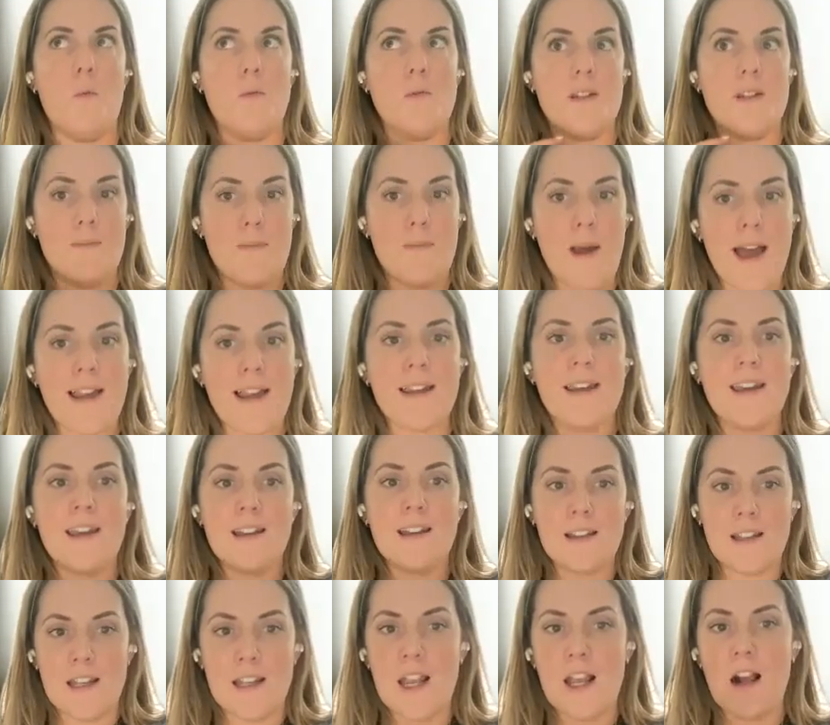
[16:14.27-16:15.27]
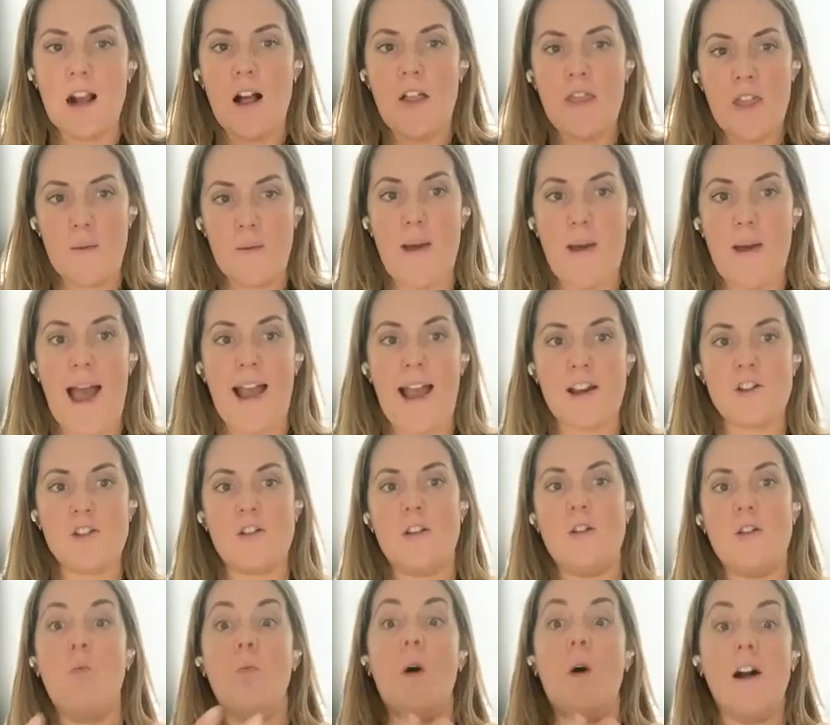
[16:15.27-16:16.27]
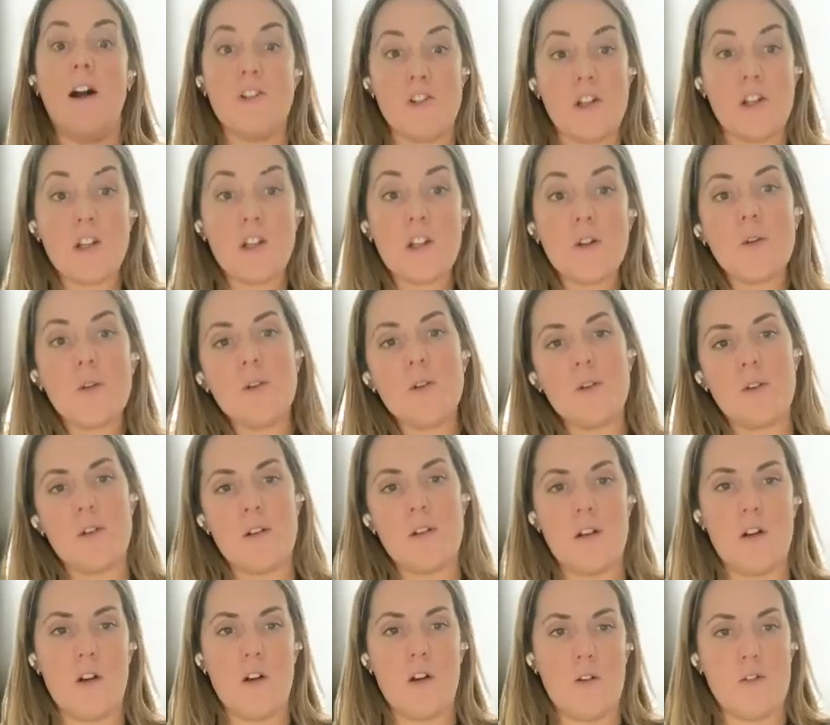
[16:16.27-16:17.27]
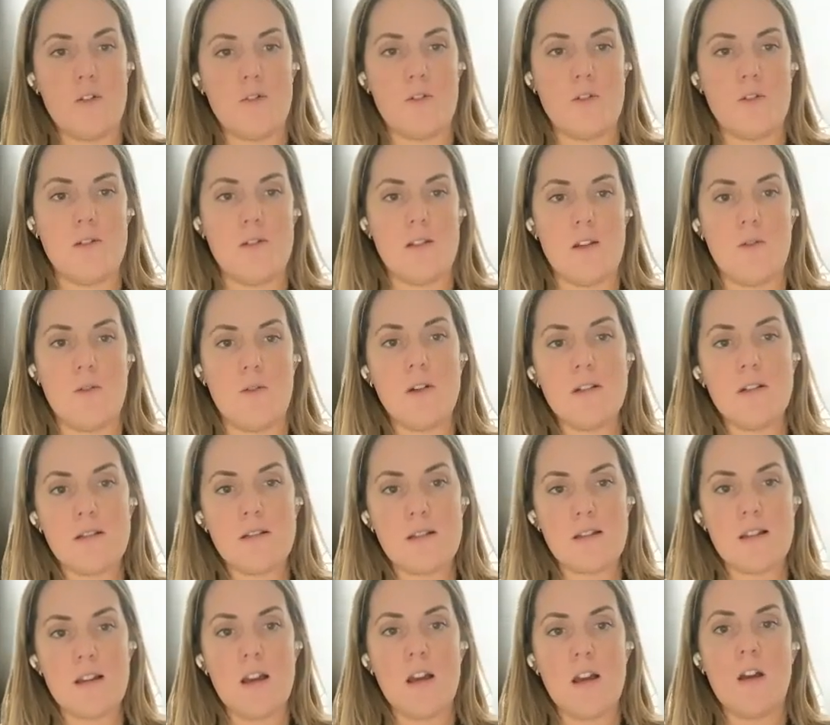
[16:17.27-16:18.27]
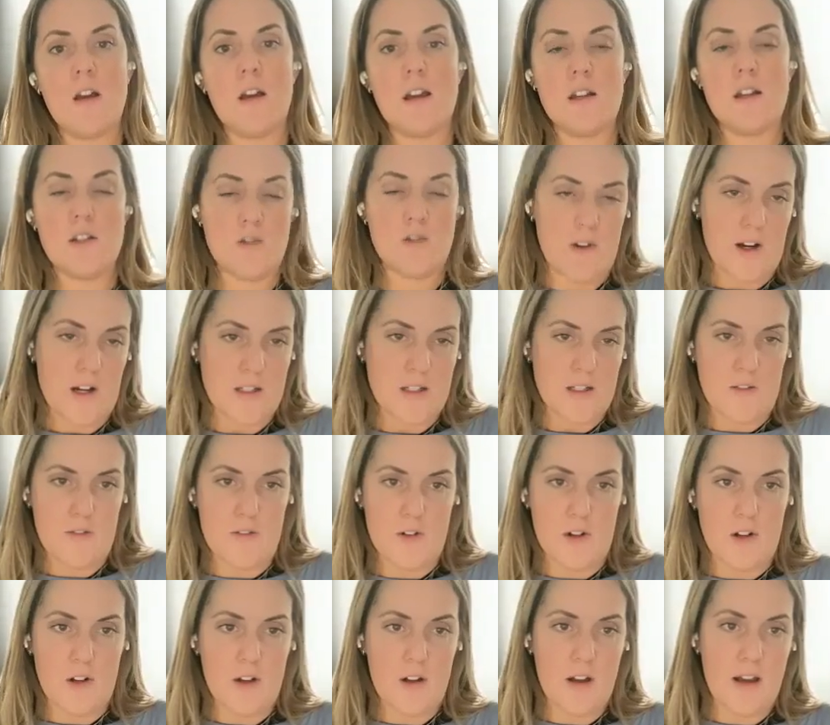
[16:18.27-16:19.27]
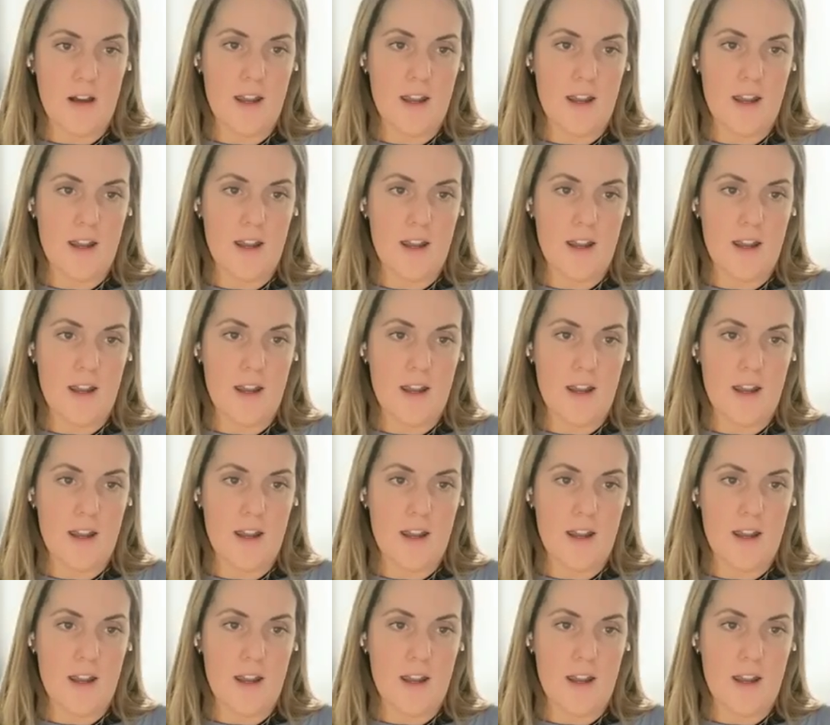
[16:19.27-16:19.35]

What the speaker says: depending and leaning on them actually watching you in order to go through a sequence is very difficult.